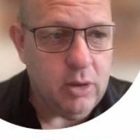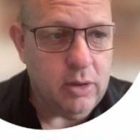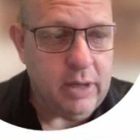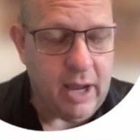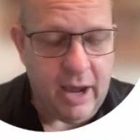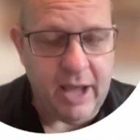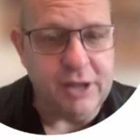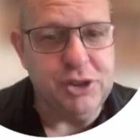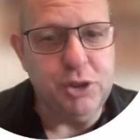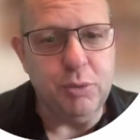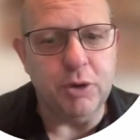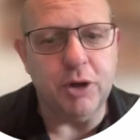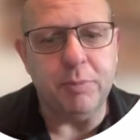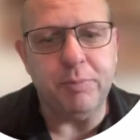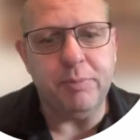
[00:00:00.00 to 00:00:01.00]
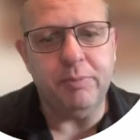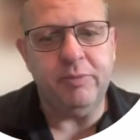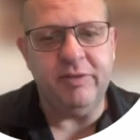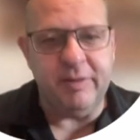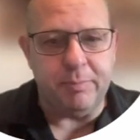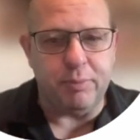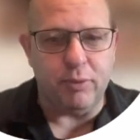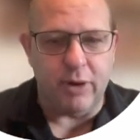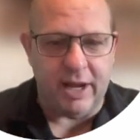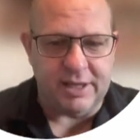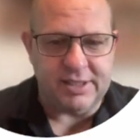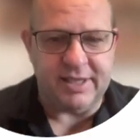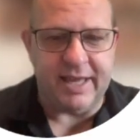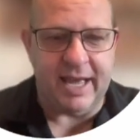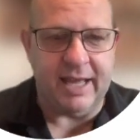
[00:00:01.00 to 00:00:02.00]
Now, as you were to
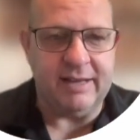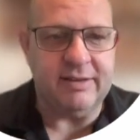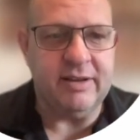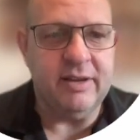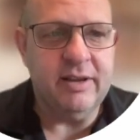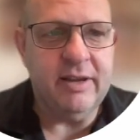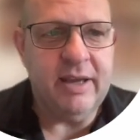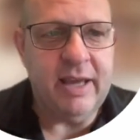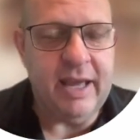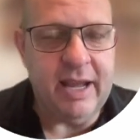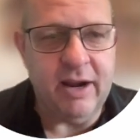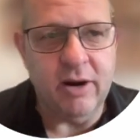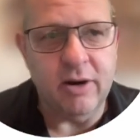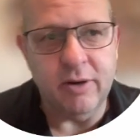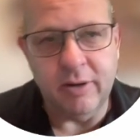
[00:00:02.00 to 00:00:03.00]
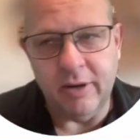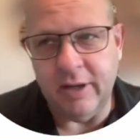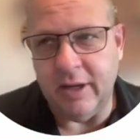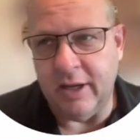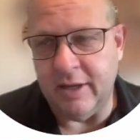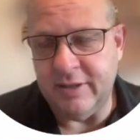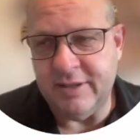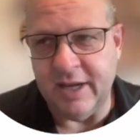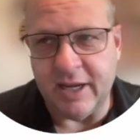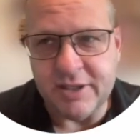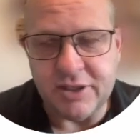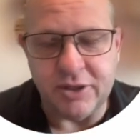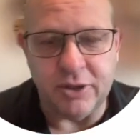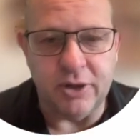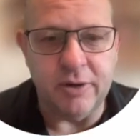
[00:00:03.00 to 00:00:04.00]
depress that air
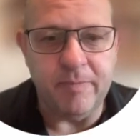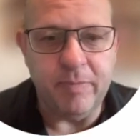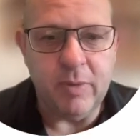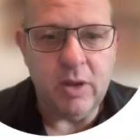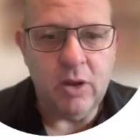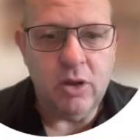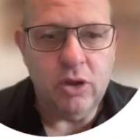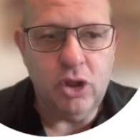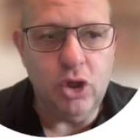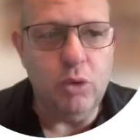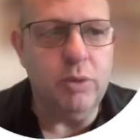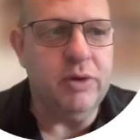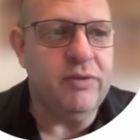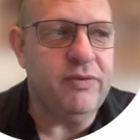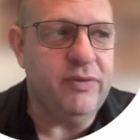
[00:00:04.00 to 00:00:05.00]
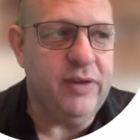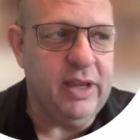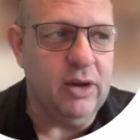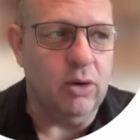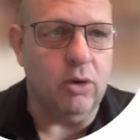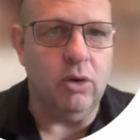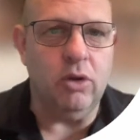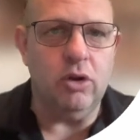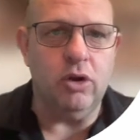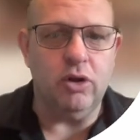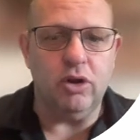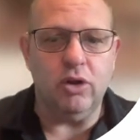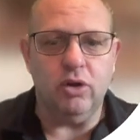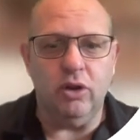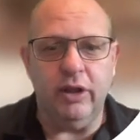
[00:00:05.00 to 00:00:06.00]
duster, you would feel
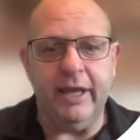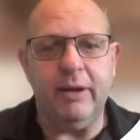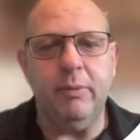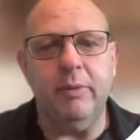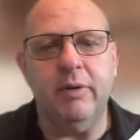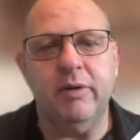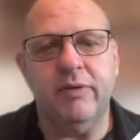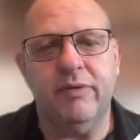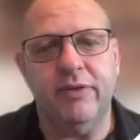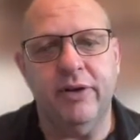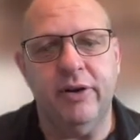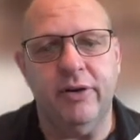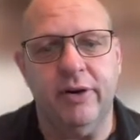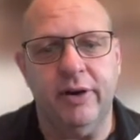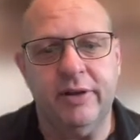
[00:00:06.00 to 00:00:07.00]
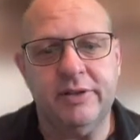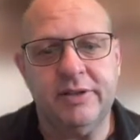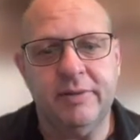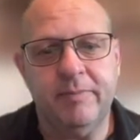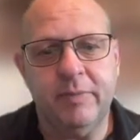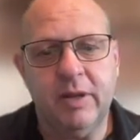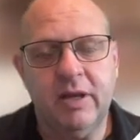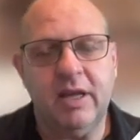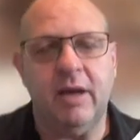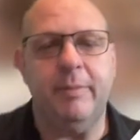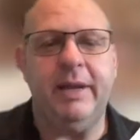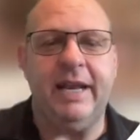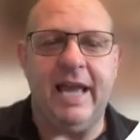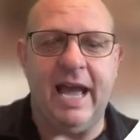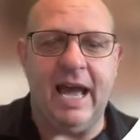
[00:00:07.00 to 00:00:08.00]
liquid refrigerant
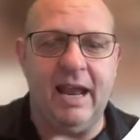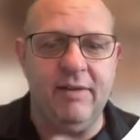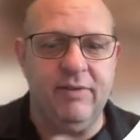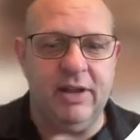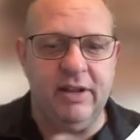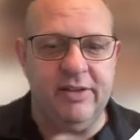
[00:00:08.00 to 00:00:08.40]
coming out of it.